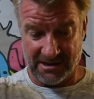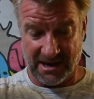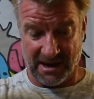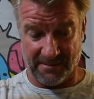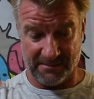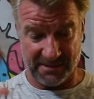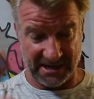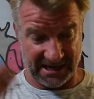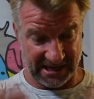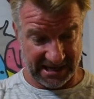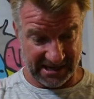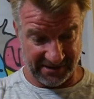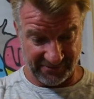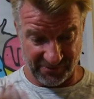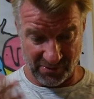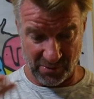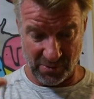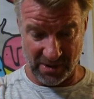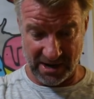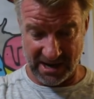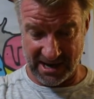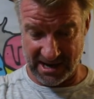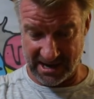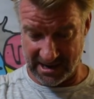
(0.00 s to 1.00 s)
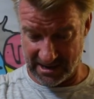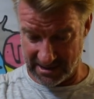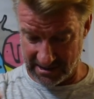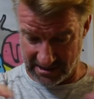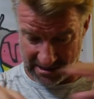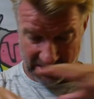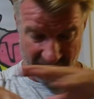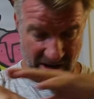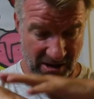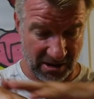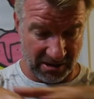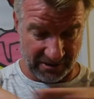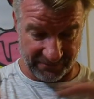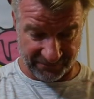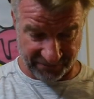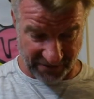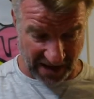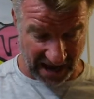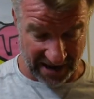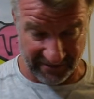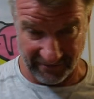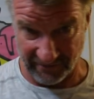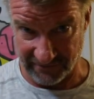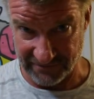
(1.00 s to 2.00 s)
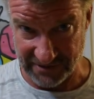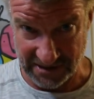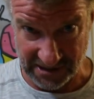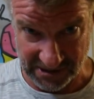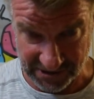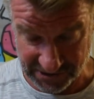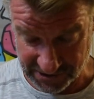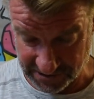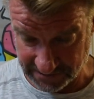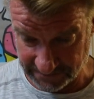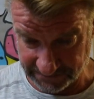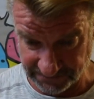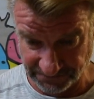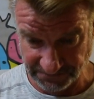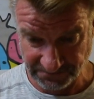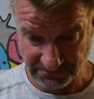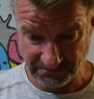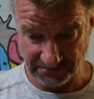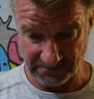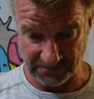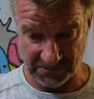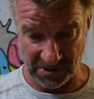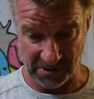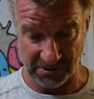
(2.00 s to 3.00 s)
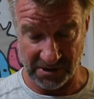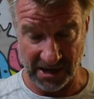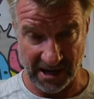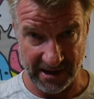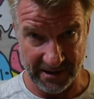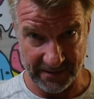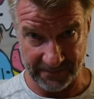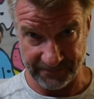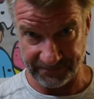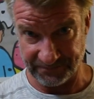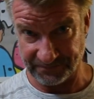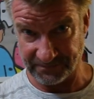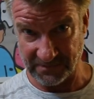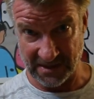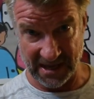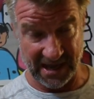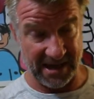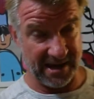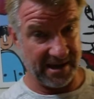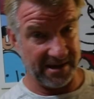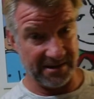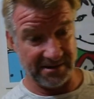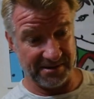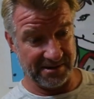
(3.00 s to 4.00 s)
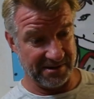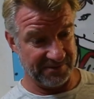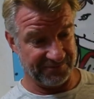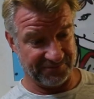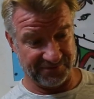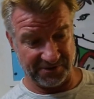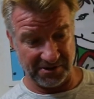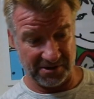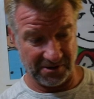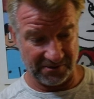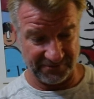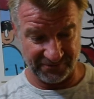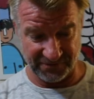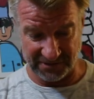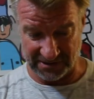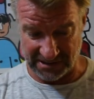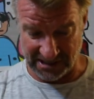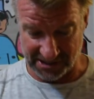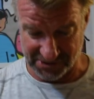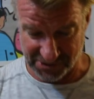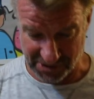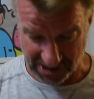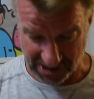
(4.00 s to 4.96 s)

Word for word: I'm going to give away all five of these. Okay? And if you don't feel like